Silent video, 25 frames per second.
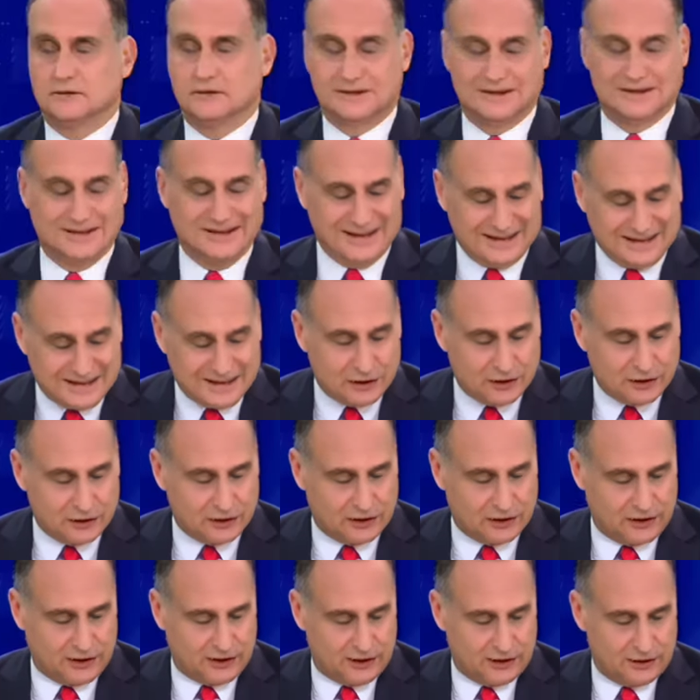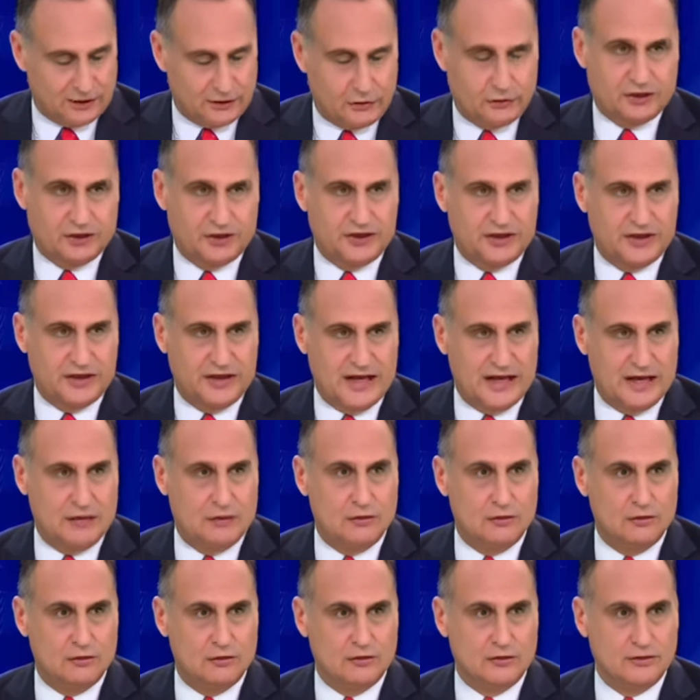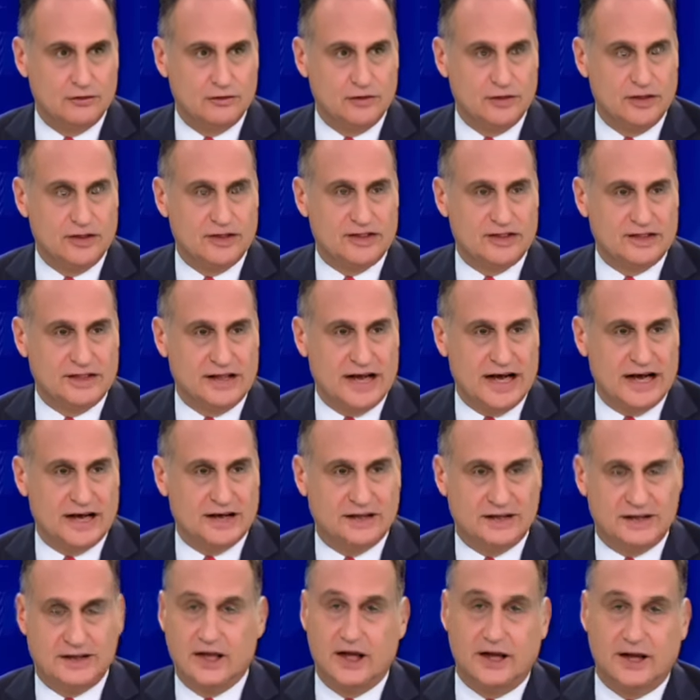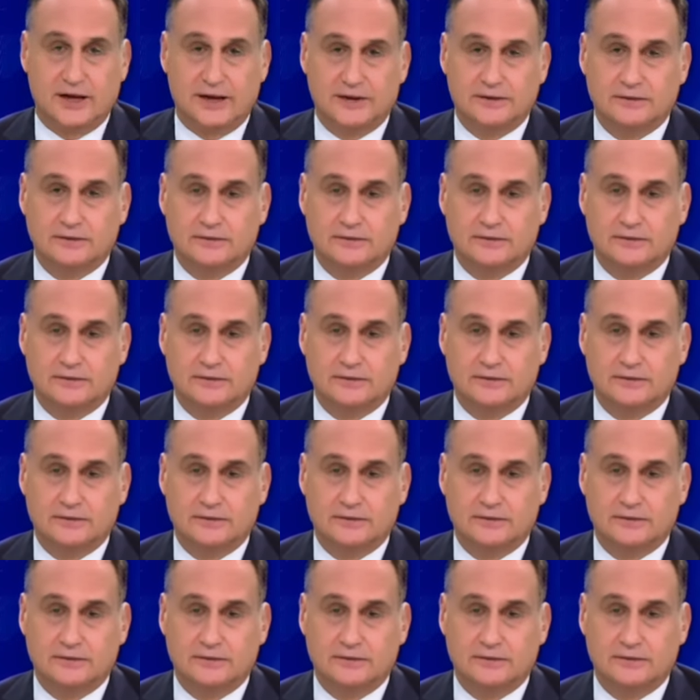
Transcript: Legally, Tristan, how is that done?